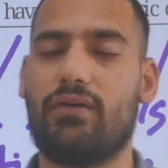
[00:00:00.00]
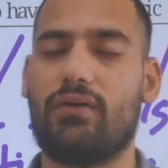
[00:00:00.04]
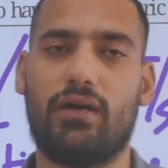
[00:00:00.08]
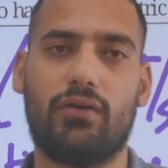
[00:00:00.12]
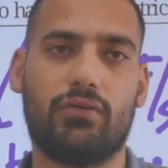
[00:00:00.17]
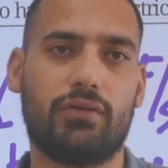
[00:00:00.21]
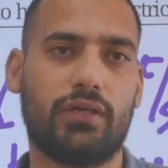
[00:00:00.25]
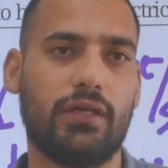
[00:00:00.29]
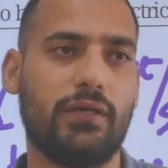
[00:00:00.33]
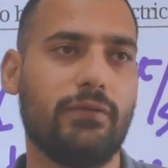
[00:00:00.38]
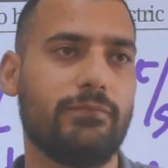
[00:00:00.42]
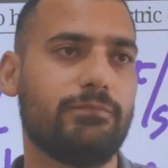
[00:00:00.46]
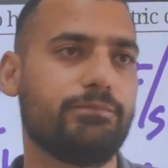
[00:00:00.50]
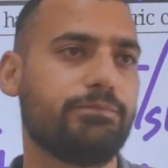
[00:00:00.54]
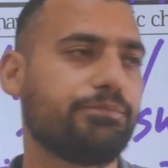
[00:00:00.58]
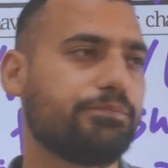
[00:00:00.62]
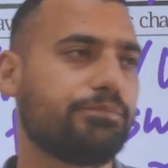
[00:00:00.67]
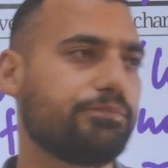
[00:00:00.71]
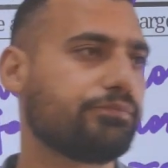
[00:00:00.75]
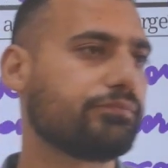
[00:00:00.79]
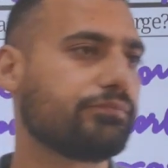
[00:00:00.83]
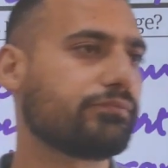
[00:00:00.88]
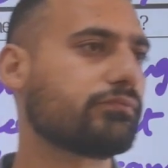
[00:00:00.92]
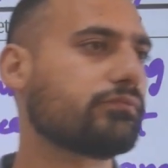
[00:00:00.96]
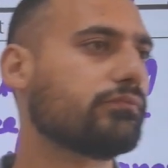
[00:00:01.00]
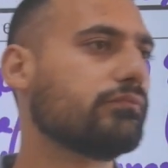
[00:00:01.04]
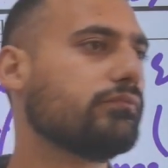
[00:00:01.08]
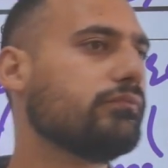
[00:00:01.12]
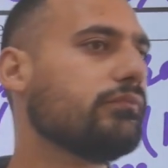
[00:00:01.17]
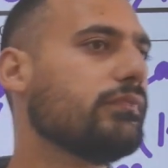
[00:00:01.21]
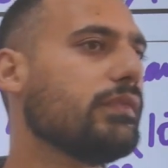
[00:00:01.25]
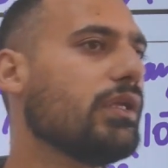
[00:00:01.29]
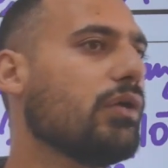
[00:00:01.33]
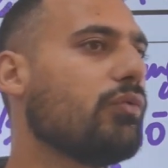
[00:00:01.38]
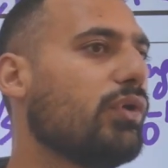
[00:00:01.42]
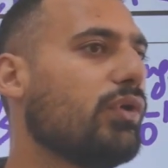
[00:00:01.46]
okay?
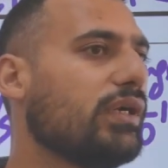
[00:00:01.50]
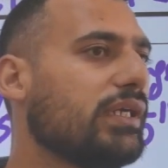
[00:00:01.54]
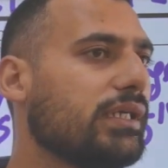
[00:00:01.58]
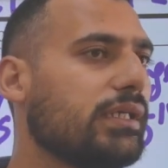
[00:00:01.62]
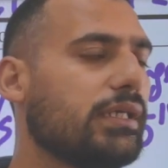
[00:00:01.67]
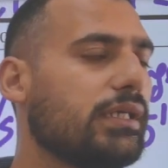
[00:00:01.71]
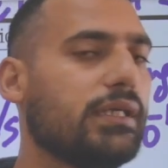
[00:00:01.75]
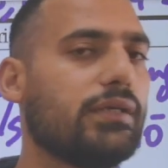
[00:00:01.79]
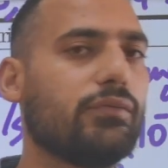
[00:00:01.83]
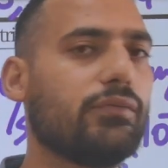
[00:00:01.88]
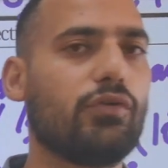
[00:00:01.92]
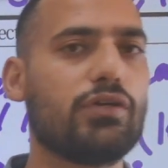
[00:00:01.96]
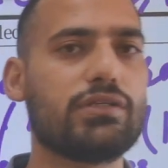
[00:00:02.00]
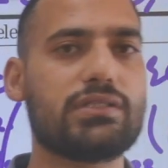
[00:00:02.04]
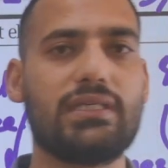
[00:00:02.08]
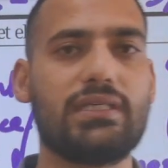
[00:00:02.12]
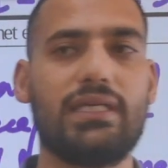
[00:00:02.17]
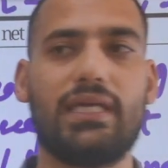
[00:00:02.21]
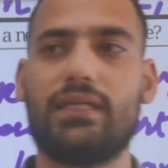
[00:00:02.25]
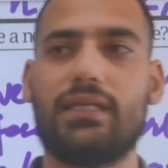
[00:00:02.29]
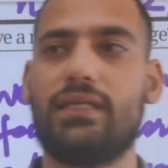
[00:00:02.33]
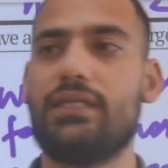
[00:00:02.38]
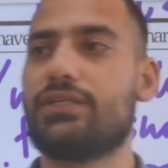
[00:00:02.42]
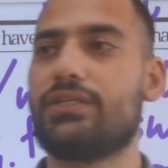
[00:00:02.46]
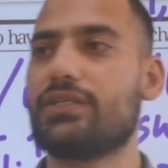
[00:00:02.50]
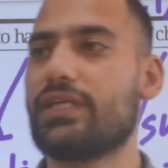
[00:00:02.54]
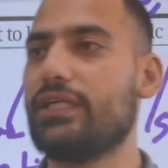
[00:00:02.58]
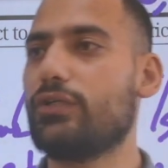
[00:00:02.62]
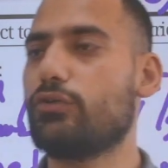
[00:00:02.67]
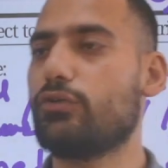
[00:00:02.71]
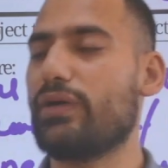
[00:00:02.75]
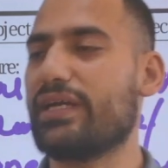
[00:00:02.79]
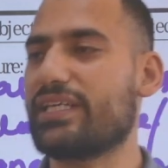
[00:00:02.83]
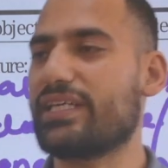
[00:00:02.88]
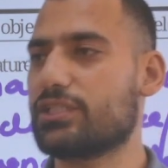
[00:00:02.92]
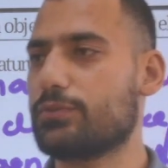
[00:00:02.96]
What he did was he tried to
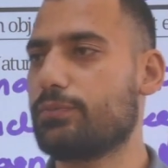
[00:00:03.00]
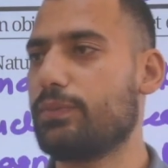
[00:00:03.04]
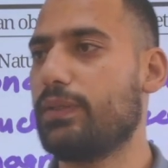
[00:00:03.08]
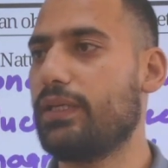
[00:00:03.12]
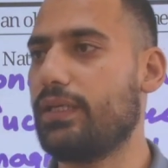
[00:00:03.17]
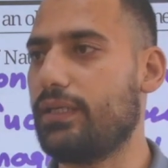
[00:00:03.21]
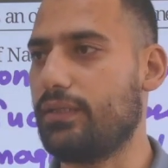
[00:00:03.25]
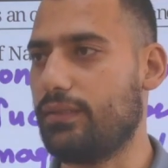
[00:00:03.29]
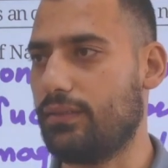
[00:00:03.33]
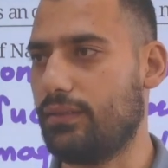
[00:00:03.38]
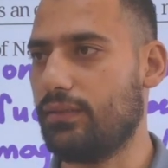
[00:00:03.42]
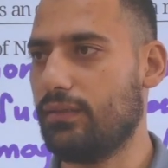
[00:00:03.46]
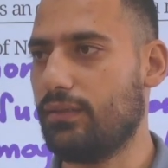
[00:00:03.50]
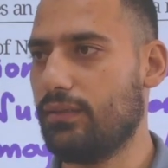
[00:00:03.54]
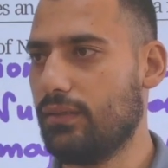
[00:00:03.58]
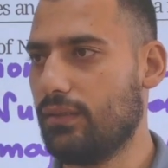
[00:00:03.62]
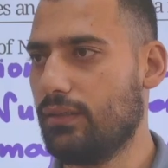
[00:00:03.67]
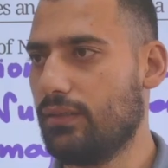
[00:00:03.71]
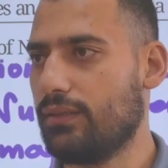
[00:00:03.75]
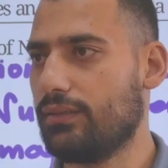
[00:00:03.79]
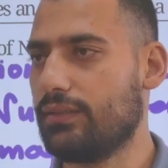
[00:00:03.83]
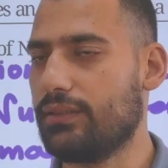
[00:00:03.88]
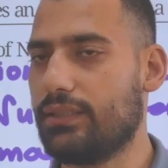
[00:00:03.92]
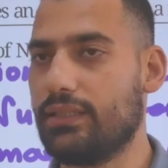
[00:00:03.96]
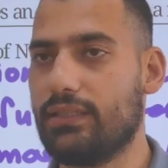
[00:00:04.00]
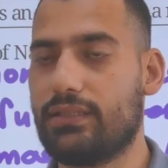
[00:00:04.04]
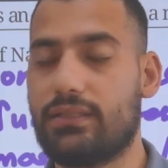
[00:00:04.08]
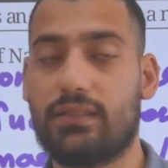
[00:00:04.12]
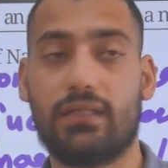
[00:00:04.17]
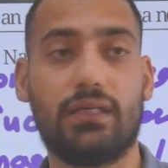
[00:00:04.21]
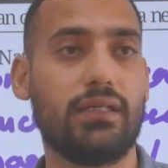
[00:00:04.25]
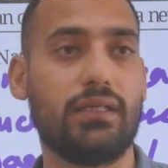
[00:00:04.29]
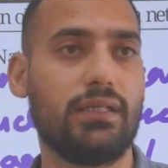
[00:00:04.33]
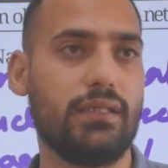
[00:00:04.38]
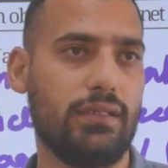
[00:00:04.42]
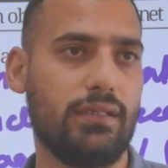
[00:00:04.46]
explain the
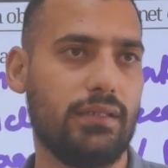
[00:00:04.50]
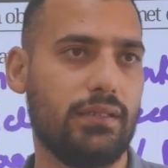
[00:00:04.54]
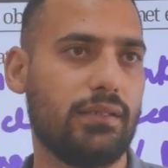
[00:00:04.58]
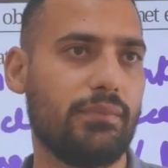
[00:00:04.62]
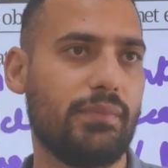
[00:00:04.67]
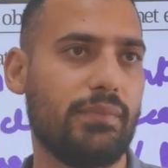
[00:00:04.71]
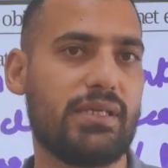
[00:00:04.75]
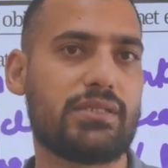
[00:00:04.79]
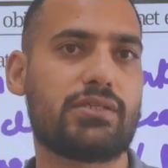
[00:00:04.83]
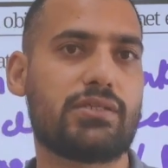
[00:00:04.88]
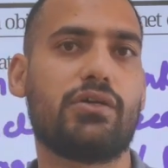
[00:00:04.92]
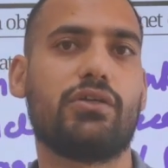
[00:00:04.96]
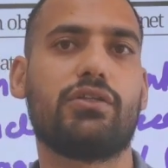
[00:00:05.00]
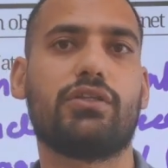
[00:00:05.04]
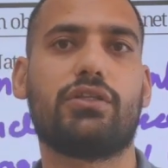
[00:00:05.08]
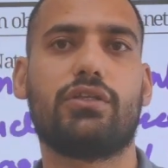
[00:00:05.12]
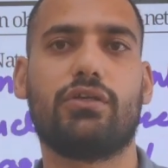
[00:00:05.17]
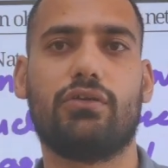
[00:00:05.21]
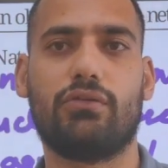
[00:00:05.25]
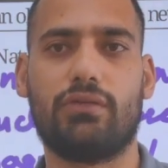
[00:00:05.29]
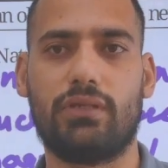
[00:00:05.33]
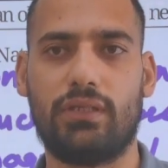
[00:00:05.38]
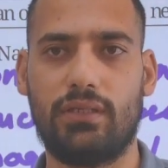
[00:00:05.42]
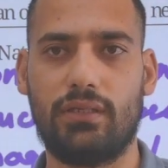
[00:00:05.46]
theory, the meson theory.